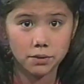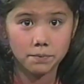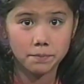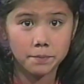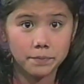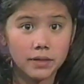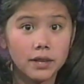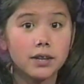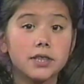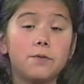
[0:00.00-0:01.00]

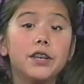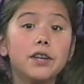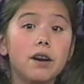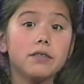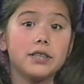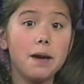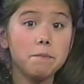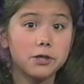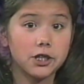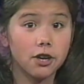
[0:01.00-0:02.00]
To figure out the
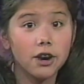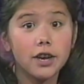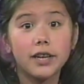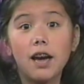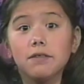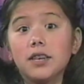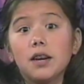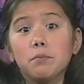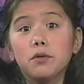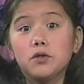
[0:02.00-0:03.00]
temperature, count the
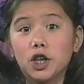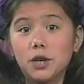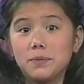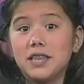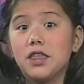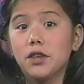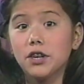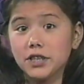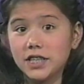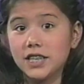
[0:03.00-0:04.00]
number of chirps in
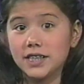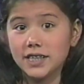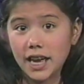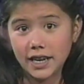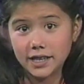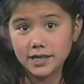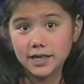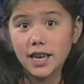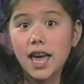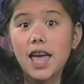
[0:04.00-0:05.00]
13 seconds,
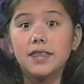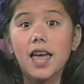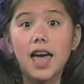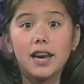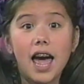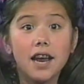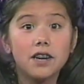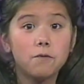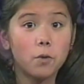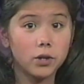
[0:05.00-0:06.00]
and then add
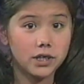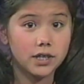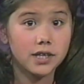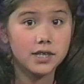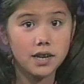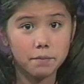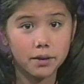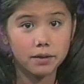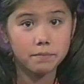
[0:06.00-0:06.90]
40 to this number.